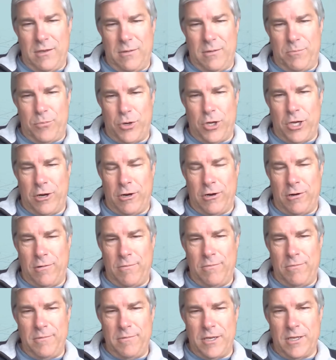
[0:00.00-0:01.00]
broader,
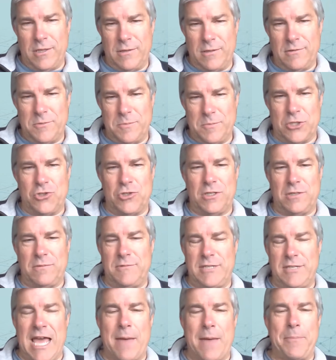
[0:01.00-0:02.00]
especially
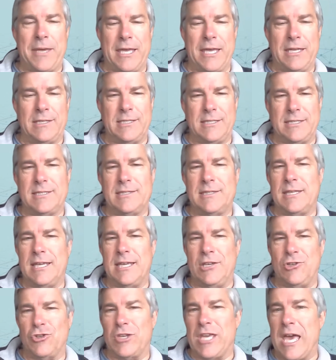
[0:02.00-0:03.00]
tapping into the
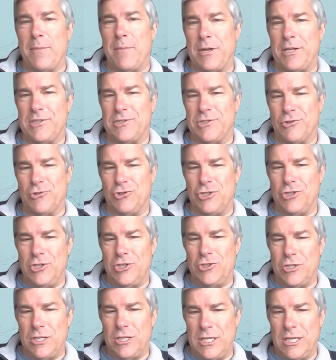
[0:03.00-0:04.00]
Angel Capital
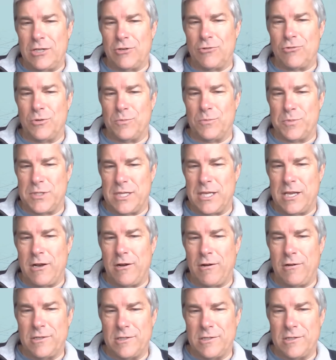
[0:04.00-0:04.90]
Association and groups there.